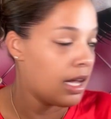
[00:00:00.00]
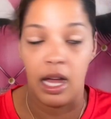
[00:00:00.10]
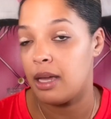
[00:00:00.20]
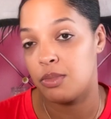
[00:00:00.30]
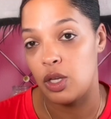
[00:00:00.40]

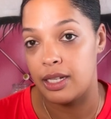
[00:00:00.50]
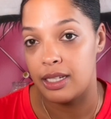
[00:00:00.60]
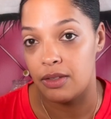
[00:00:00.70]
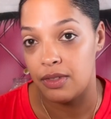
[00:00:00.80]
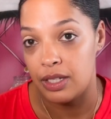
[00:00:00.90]
I'm trying to get
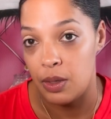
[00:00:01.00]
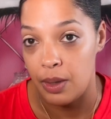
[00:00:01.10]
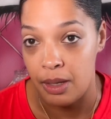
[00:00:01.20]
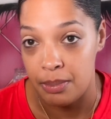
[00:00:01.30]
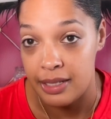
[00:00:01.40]
a video
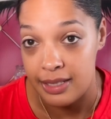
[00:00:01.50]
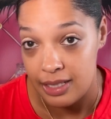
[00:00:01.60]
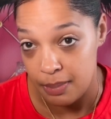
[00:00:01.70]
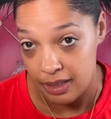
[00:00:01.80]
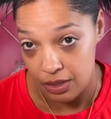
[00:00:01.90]
up because it's
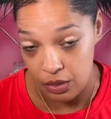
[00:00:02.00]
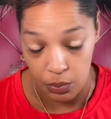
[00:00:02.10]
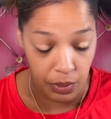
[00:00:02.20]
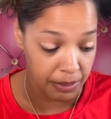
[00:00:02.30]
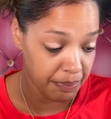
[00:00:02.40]
about to
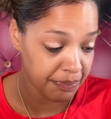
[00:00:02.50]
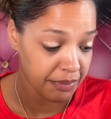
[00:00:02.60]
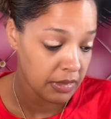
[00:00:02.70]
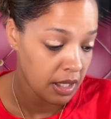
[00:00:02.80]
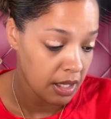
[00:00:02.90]
storm.
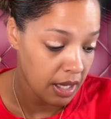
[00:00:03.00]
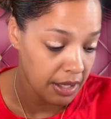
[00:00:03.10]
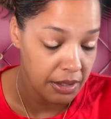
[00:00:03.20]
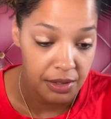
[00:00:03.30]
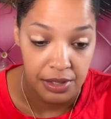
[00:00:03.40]
I
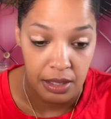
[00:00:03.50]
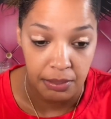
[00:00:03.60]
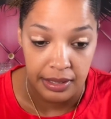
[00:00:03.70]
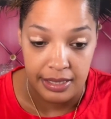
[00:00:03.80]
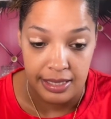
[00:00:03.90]
know there's some
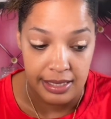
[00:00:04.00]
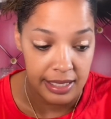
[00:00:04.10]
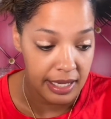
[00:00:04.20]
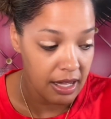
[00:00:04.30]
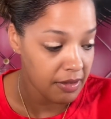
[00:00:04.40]
places
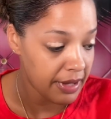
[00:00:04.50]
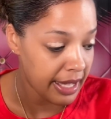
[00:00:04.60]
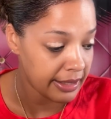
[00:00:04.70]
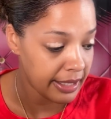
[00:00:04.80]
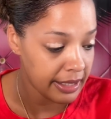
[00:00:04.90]
that have
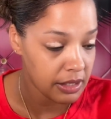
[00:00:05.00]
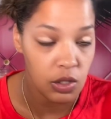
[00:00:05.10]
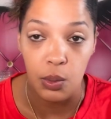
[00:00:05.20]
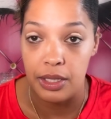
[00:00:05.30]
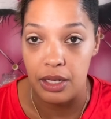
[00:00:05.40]
had like
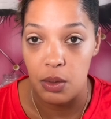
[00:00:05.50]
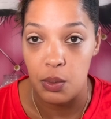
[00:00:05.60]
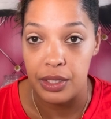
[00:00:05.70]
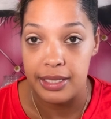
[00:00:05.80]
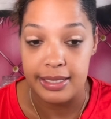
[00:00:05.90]
tornado
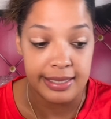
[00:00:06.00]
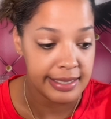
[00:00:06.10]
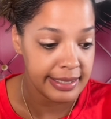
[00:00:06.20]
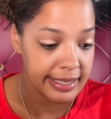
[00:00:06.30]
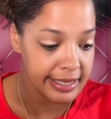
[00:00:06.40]
warnings
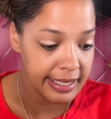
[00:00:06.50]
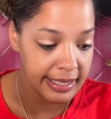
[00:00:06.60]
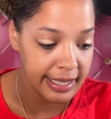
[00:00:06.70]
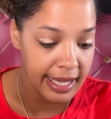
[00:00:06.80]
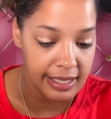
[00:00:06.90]
and things like
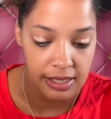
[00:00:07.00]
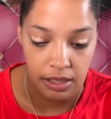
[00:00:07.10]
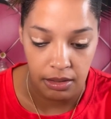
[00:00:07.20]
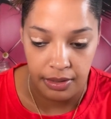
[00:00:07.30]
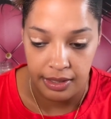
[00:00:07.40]
that. So
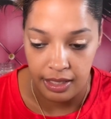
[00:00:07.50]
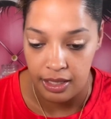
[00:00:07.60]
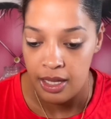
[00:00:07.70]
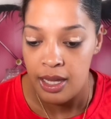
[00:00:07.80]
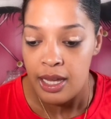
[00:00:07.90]
I was like,
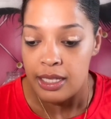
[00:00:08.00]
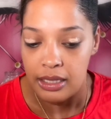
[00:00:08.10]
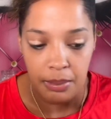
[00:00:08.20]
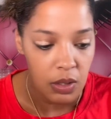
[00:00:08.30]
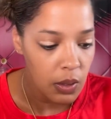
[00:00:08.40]

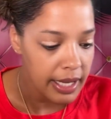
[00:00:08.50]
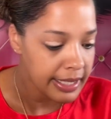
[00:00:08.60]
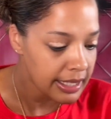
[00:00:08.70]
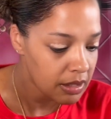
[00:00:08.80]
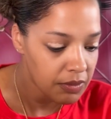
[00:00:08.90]
let me go ahead
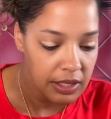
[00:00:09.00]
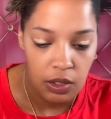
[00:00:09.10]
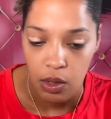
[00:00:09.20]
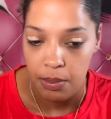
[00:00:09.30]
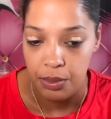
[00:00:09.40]
and get a
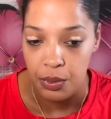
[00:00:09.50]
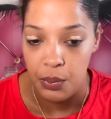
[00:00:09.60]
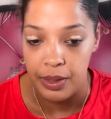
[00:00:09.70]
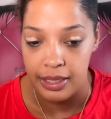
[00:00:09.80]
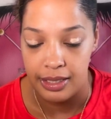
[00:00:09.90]
video up real
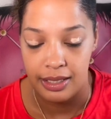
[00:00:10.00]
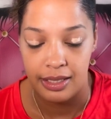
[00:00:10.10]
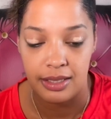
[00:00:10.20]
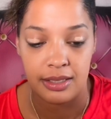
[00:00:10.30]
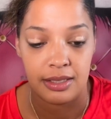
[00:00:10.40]
quick.